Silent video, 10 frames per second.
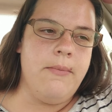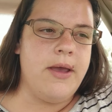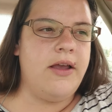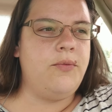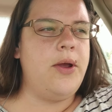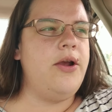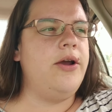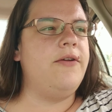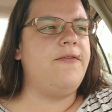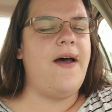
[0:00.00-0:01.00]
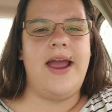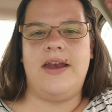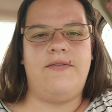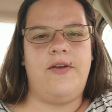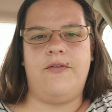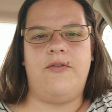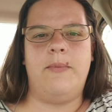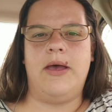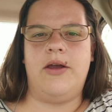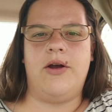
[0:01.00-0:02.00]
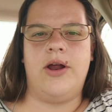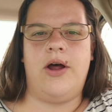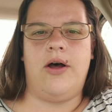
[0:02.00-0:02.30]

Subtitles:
Because what you're going to find, if you're familiar at